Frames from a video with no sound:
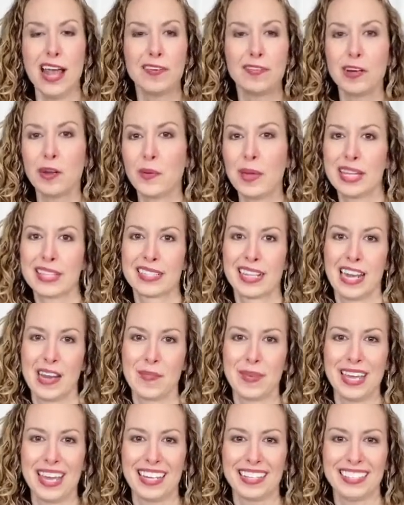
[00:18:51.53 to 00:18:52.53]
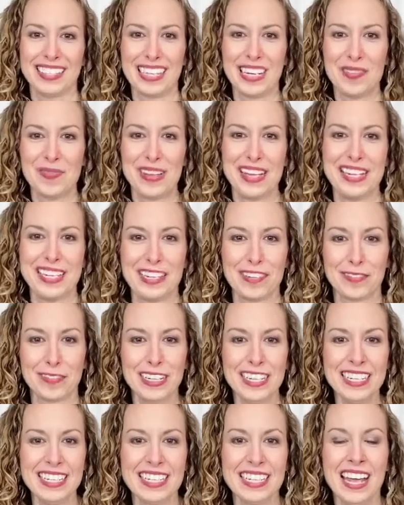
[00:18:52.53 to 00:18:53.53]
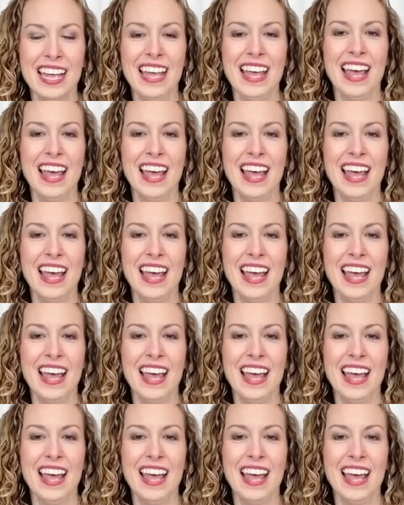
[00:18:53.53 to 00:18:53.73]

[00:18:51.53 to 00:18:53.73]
Every week's going to be a little bit different.